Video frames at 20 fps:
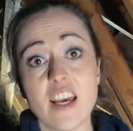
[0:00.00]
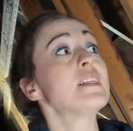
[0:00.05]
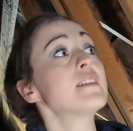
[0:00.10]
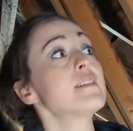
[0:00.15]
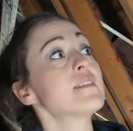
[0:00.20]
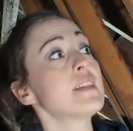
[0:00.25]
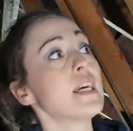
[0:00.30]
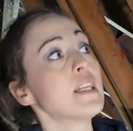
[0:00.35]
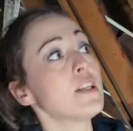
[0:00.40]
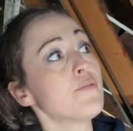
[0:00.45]

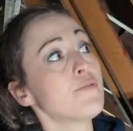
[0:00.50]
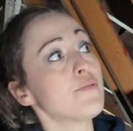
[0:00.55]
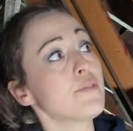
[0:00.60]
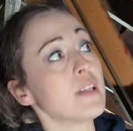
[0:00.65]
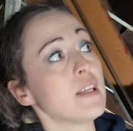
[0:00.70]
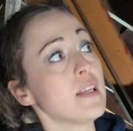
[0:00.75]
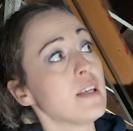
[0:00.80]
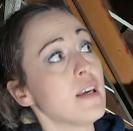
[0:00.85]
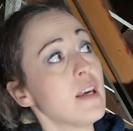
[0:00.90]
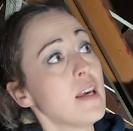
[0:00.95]
Instead of
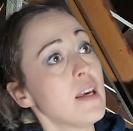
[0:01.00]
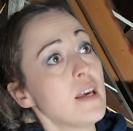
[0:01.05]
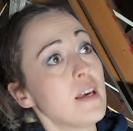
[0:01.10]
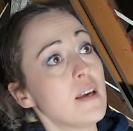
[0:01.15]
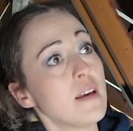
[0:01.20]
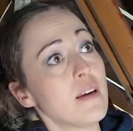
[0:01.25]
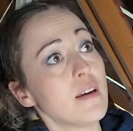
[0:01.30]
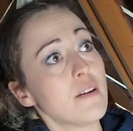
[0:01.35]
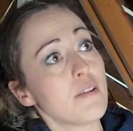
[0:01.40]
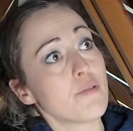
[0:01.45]
the
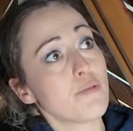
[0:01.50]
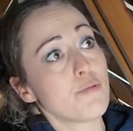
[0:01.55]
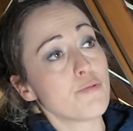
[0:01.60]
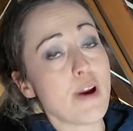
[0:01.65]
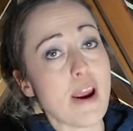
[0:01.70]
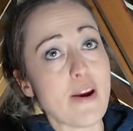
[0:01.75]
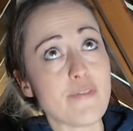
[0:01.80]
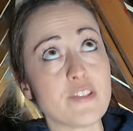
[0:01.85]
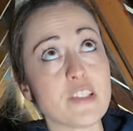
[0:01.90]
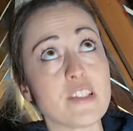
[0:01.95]

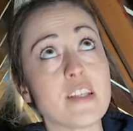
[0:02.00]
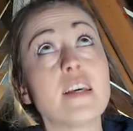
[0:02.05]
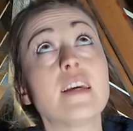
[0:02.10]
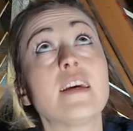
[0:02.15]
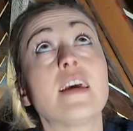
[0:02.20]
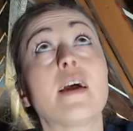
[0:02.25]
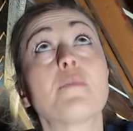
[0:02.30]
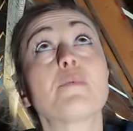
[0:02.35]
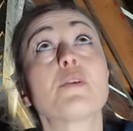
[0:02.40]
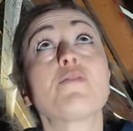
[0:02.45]
rafters
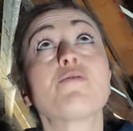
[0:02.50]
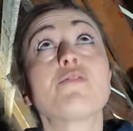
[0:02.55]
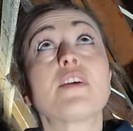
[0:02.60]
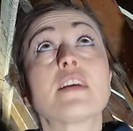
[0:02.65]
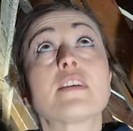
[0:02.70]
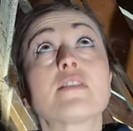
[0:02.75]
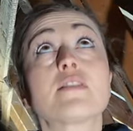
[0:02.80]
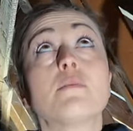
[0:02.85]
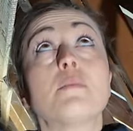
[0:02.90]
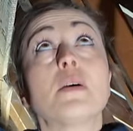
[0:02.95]
here, I'm going to
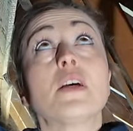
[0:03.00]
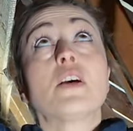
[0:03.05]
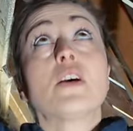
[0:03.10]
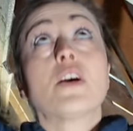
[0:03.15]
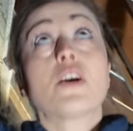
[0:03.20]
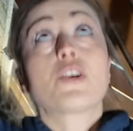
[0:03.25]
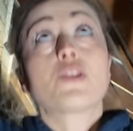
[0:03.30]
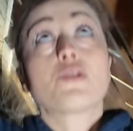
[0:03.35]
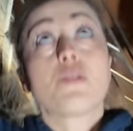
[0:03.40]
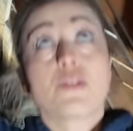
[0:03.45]
fix them
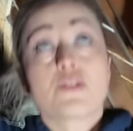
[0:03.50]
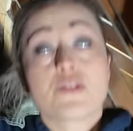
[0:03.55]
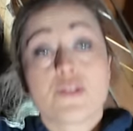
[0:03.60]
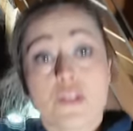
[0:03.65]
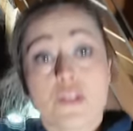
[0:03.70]
across